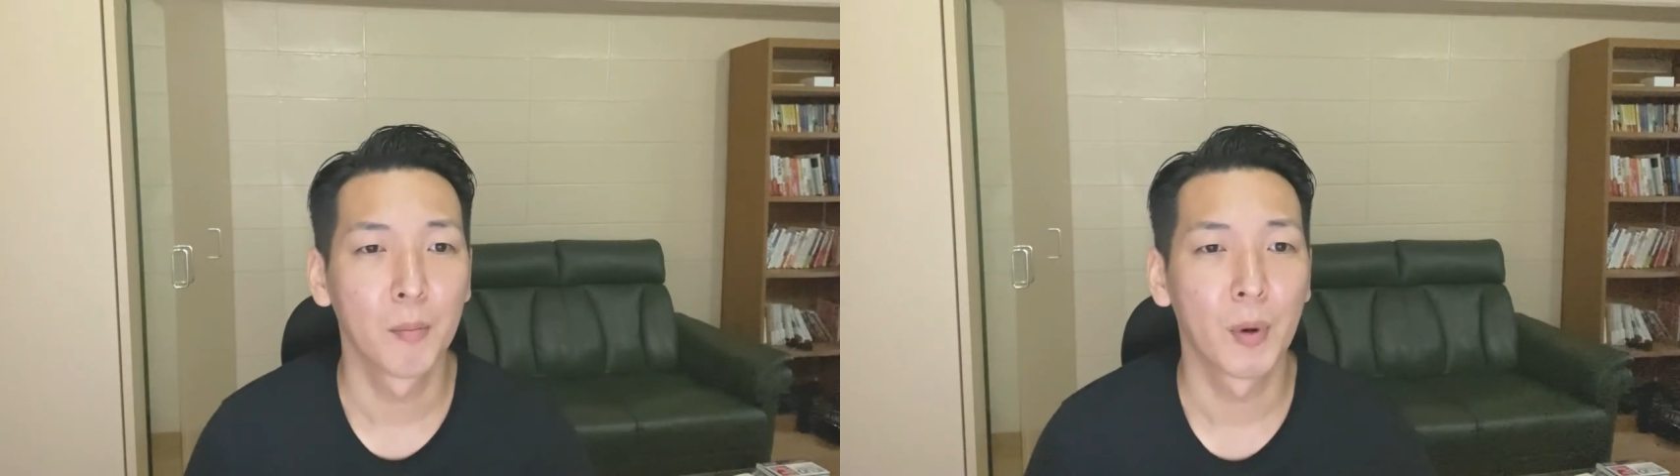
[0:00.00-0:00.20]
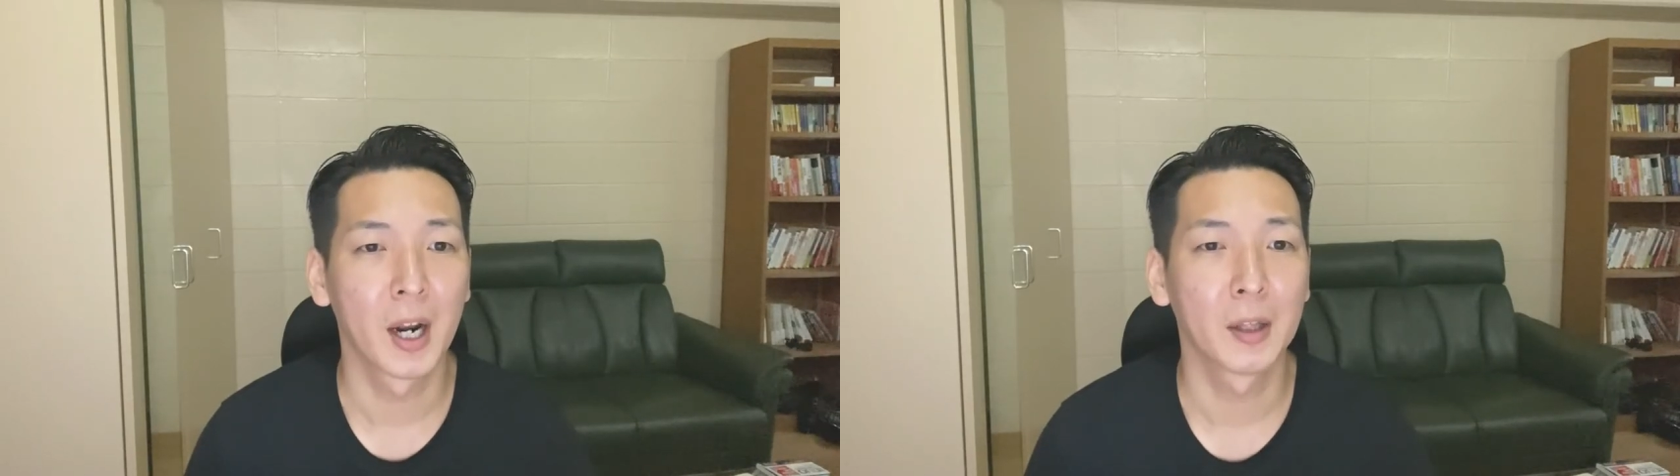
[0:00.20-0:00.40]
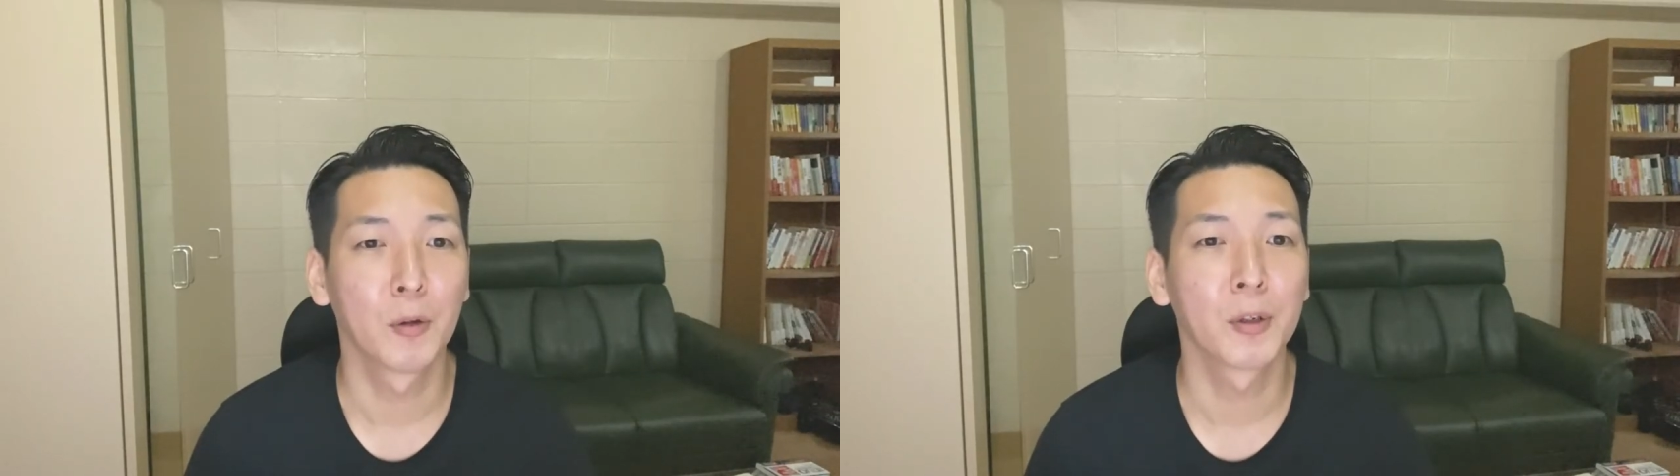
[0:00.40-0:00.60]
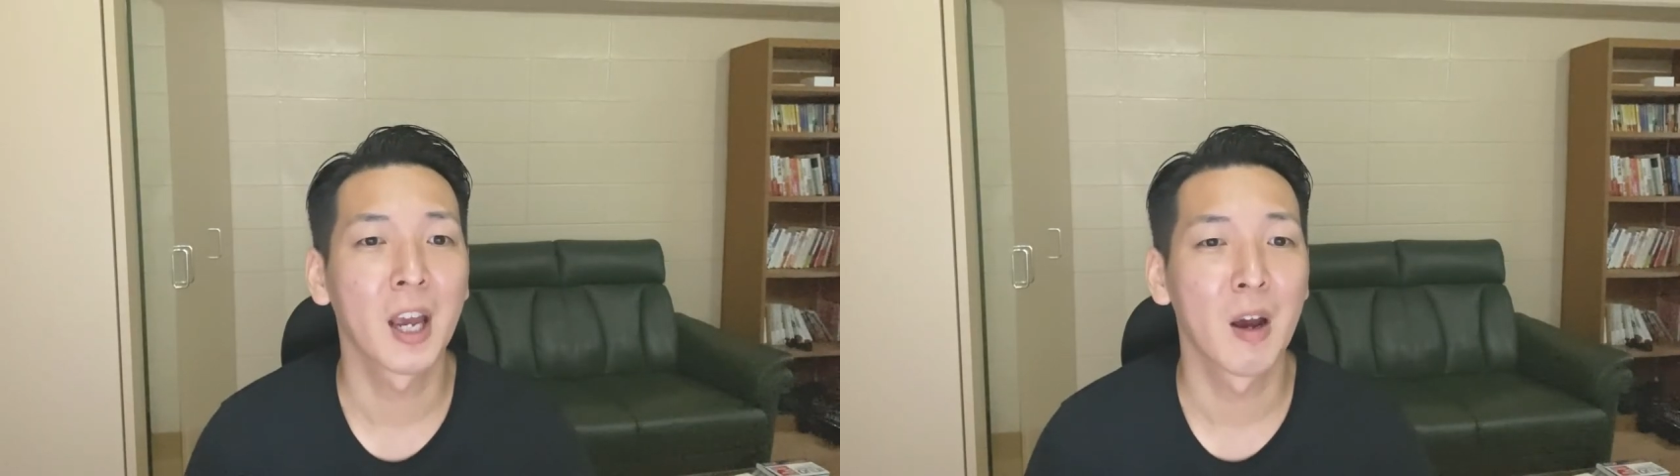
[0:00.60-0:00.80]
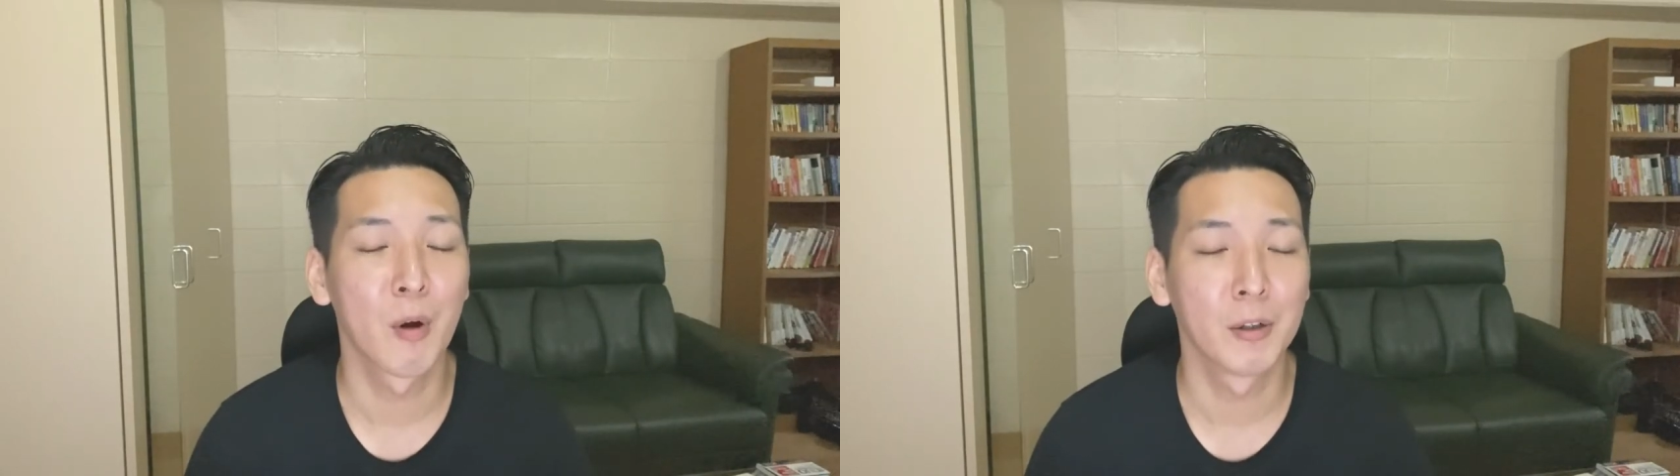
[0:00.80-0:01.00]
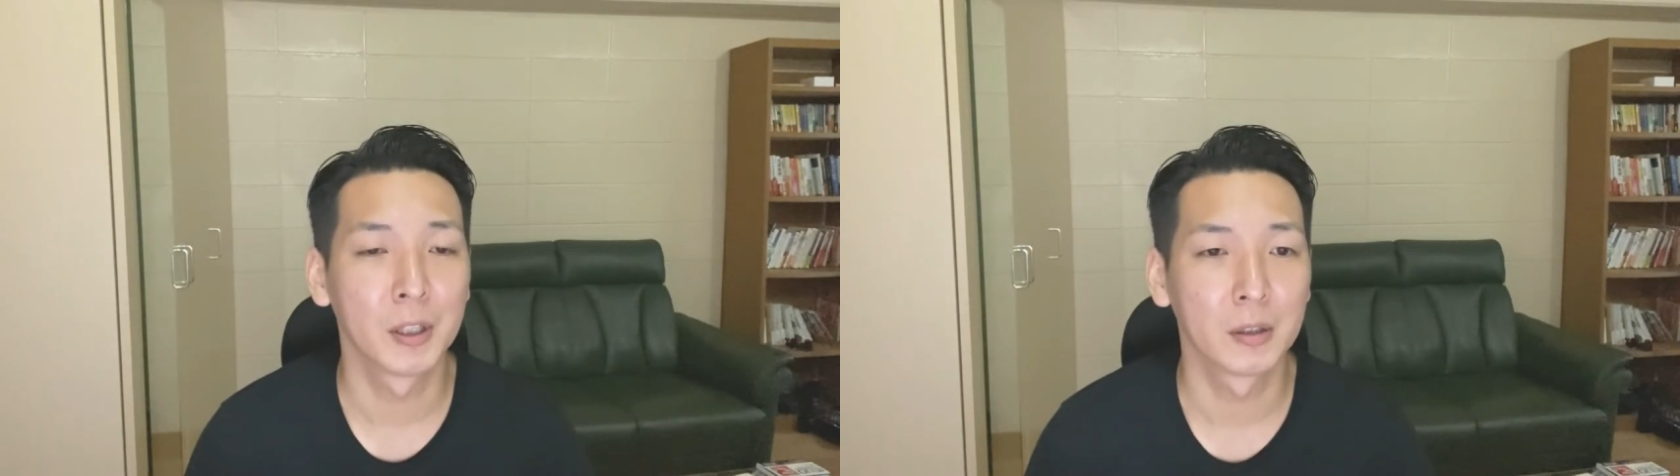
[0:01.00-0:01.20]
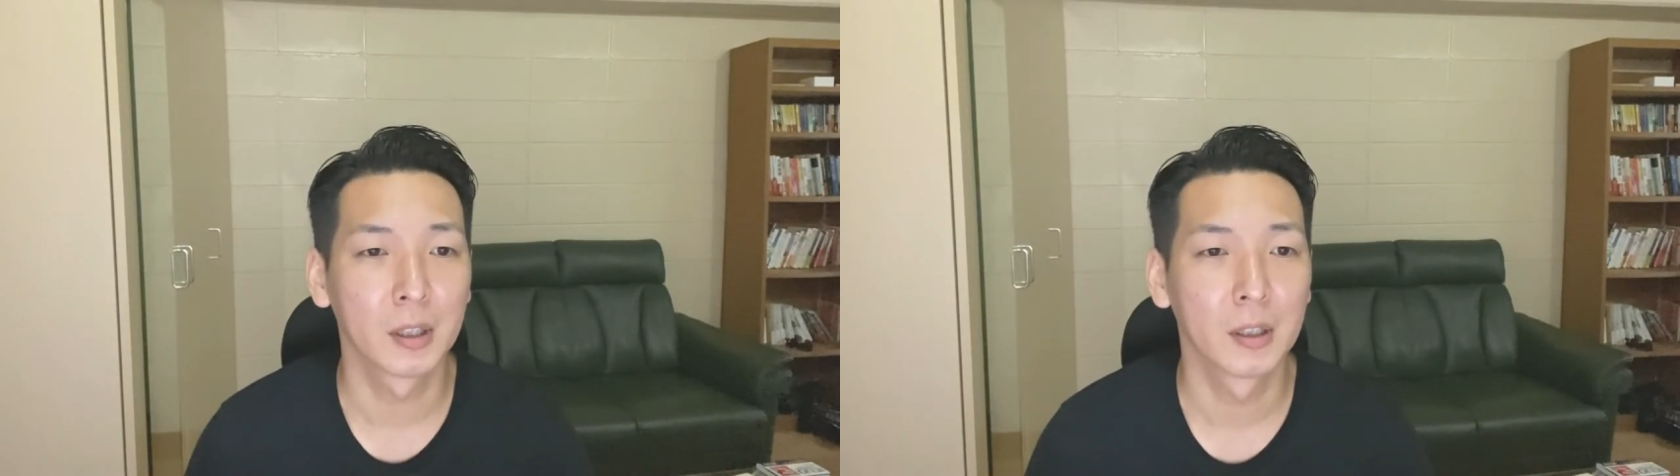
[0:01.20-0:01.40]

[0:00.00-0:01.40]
but I don't care about it.